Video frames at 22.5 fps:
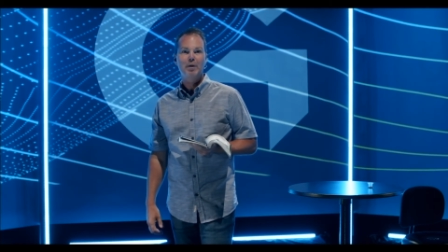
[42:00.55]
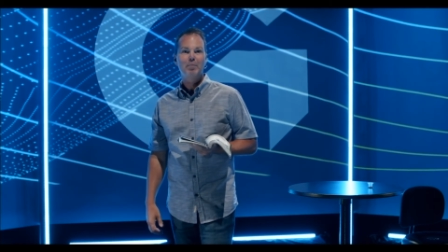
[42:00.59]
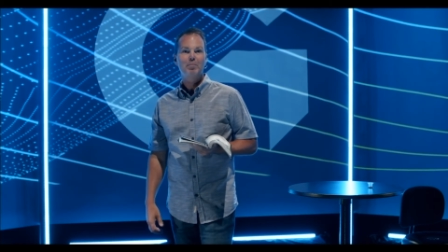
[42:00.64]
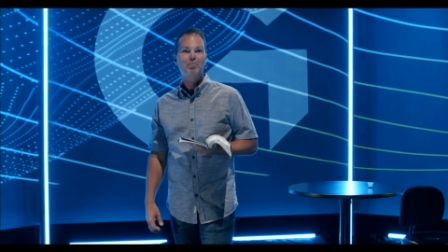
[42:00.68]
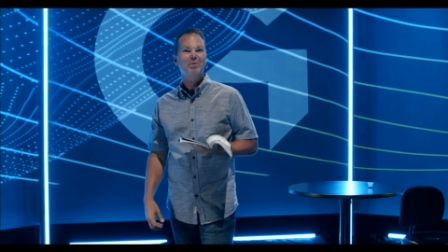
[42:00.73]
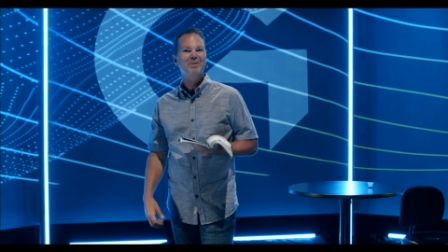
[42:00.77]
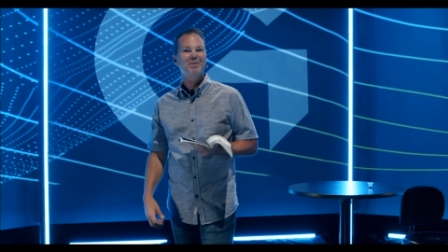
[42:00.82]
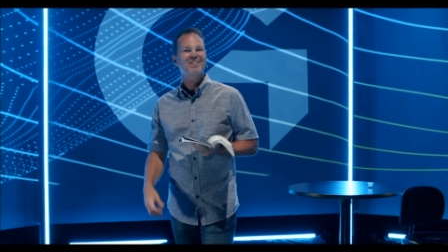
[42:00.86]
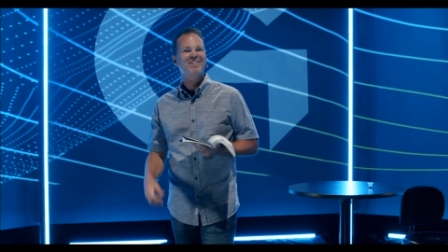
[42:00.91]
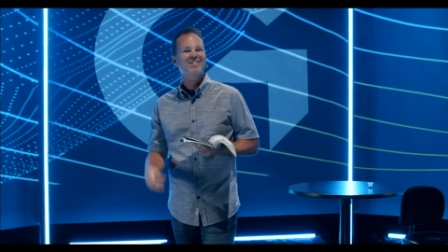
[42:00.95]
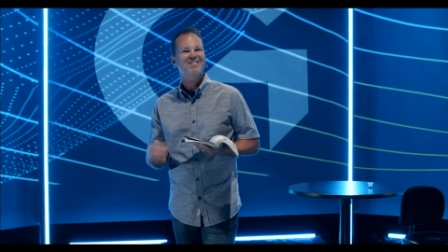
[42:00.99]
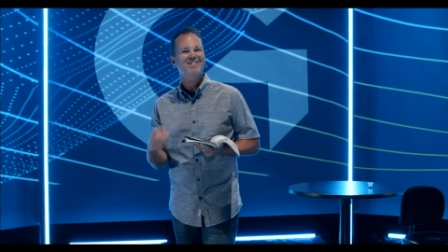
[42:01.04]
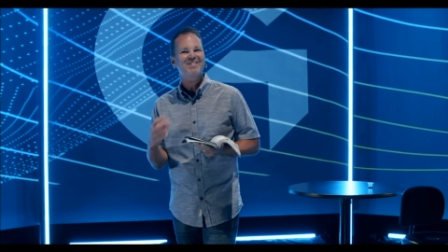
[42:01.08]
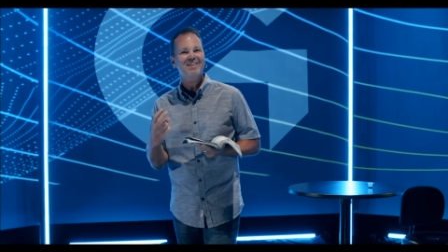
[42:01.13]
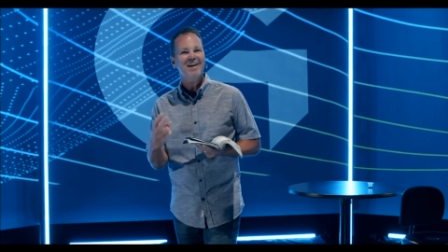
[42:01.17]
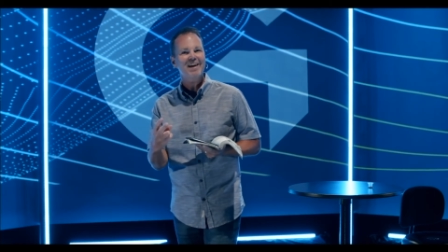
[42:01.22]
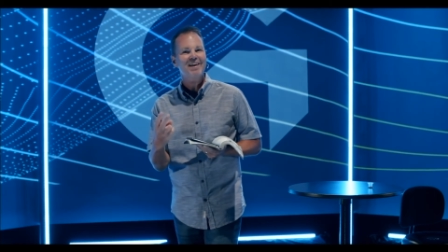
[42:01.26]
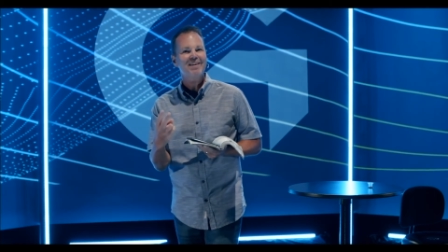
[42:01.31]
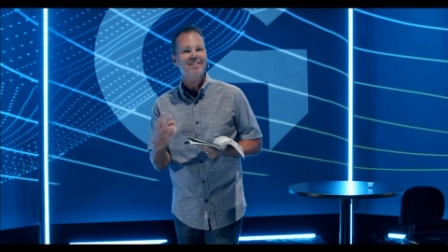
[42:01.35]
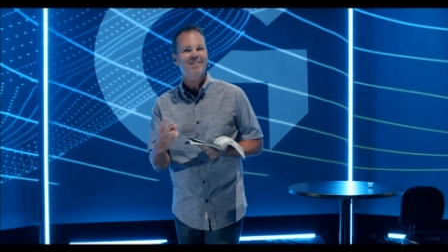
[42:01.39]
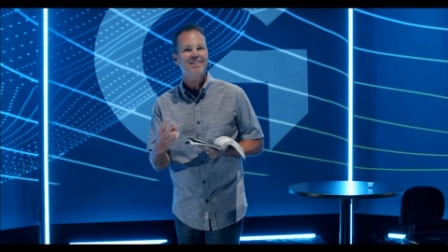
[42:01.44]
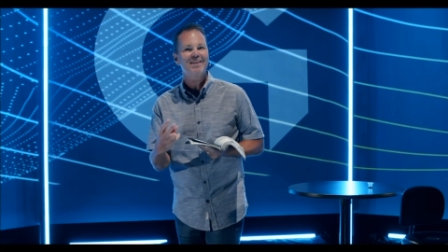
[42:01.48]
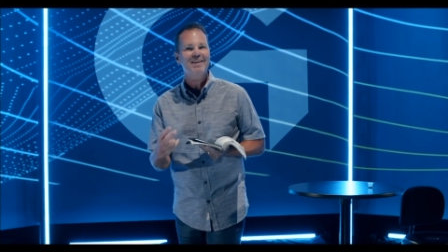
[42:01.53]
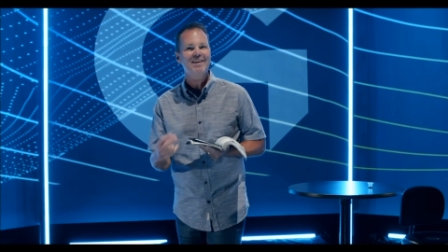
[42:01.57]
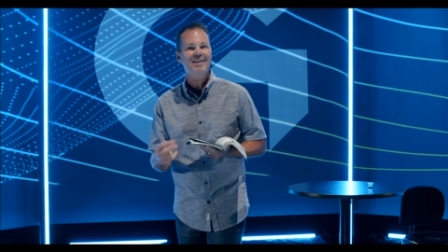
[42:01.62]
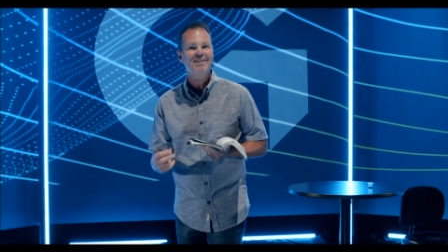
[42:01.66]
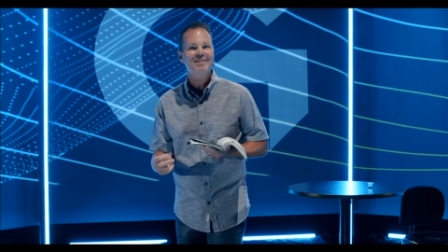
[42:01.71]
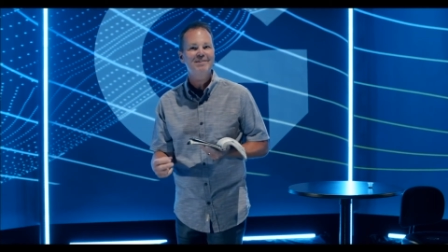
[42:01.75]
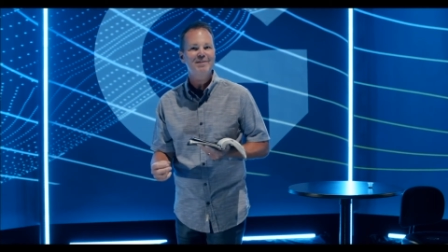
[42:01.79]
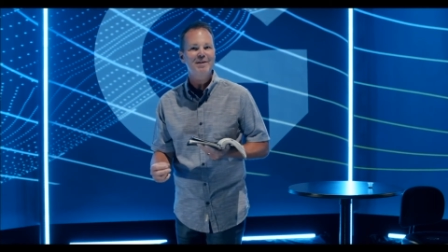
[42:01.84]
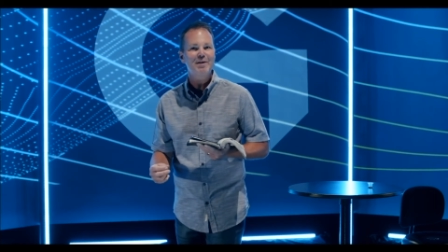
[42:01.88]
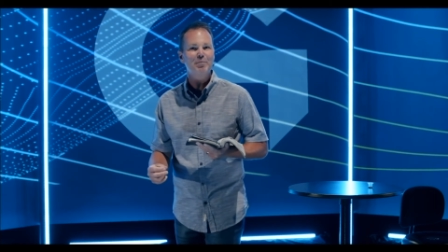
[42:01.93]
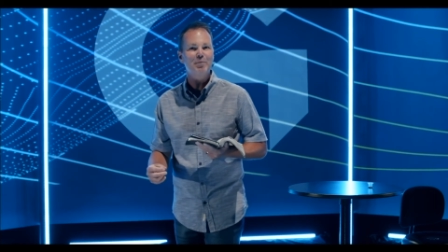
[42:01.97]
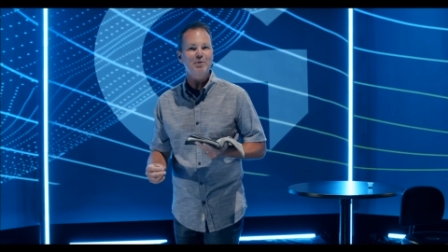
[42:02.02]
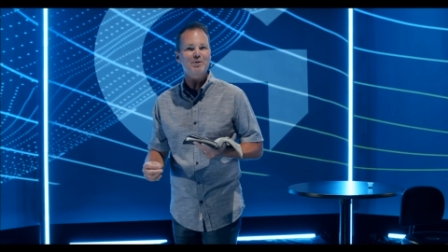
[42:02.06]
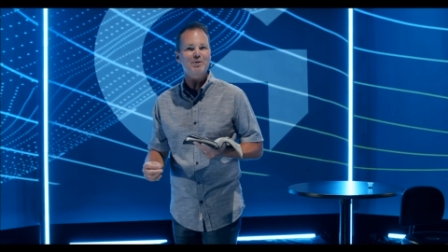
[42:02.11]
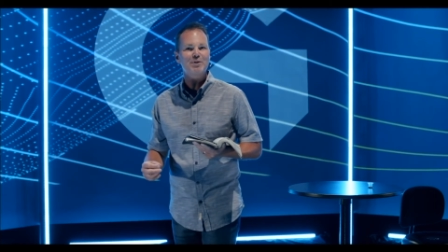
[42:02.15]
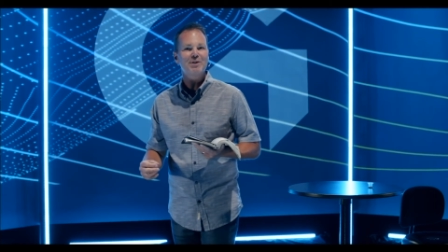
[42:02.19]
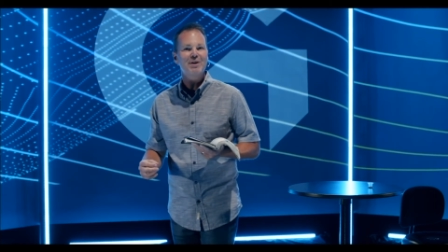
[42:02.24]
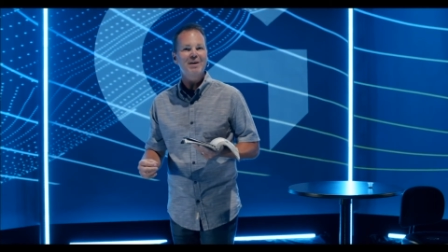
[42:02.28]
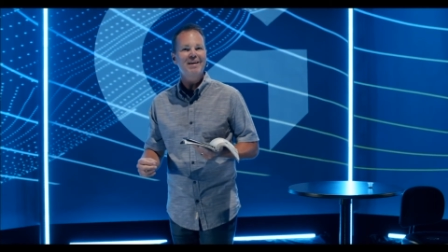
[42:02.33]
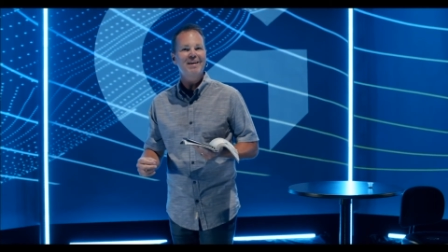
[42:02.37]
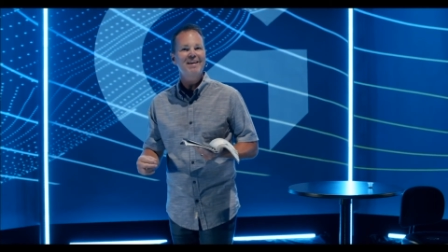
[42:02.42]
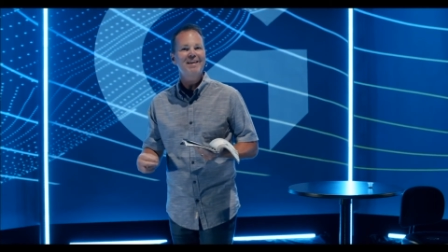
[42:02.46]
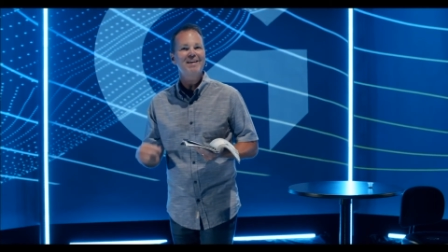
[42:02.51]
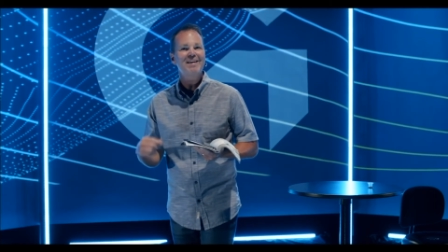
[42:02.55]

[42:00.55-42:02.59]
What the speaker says: but the second thing he did was he